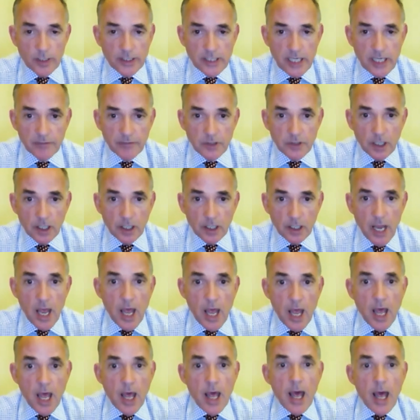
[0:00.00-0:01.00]
have done.
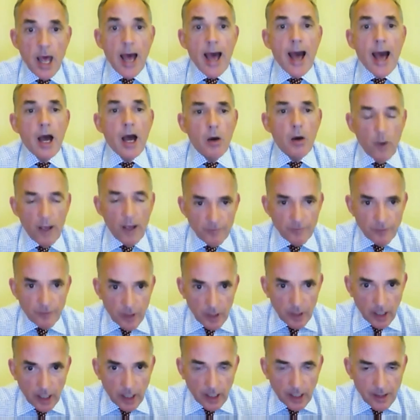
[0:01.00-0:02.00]

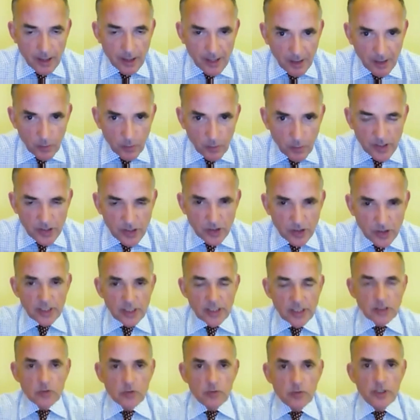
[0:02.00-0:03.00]
However, I think we do need
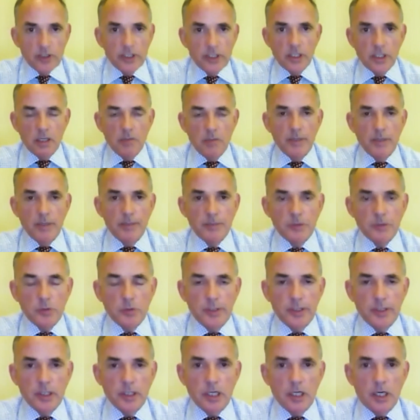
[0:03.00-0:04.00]
to read a little bit between
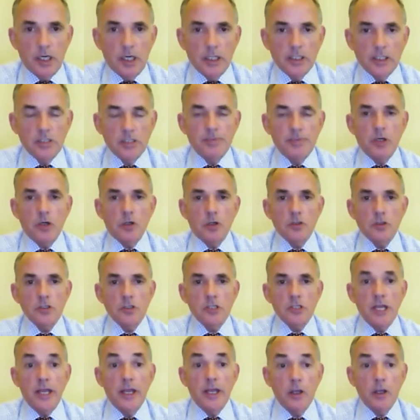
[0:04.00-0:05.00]
the lines,
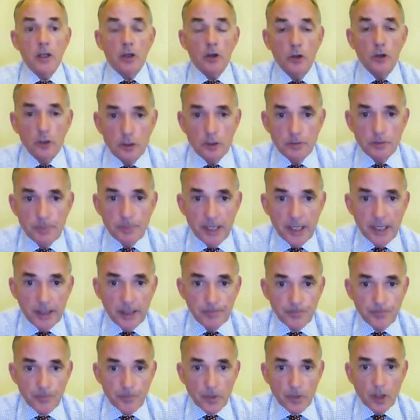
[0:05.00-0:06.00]
because it could
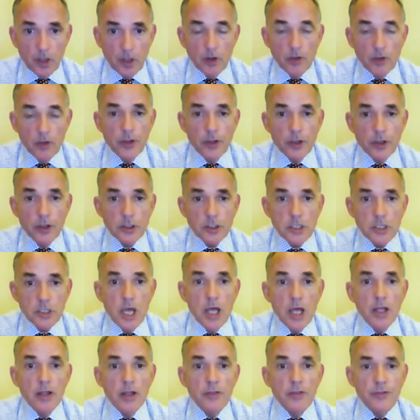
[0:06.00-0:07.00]
be that
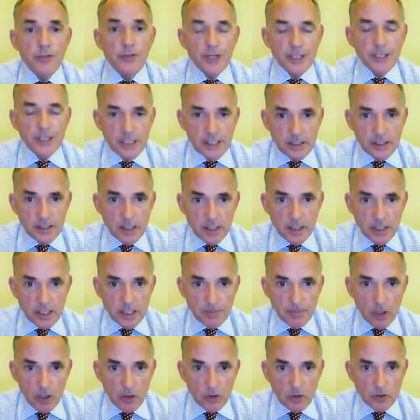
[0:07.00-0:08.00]
this is the
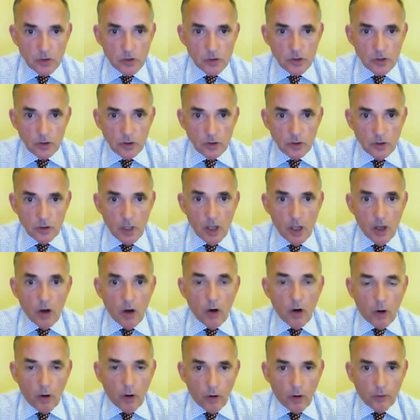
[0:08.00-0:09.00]
disposal
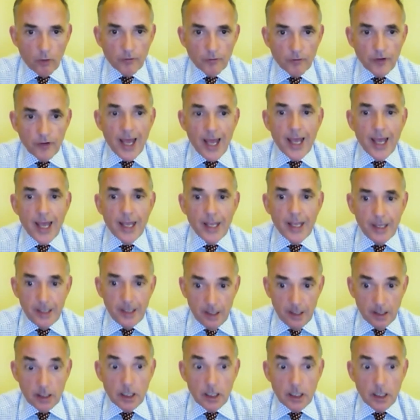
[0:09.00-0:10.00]
of
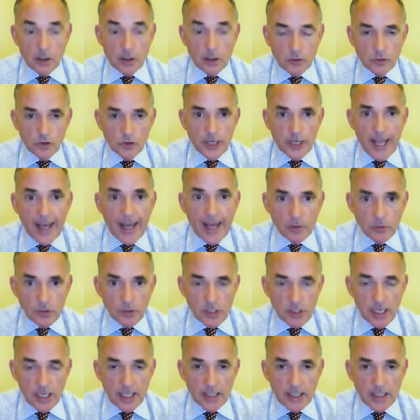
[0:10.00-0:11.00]
a country house,
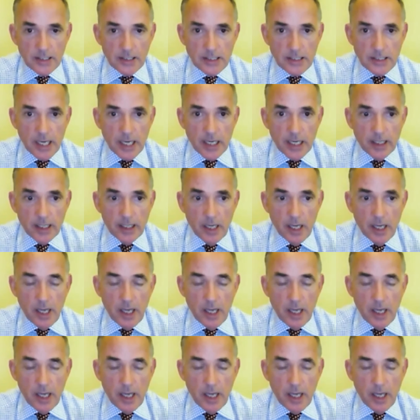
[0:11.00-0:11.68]
let's say,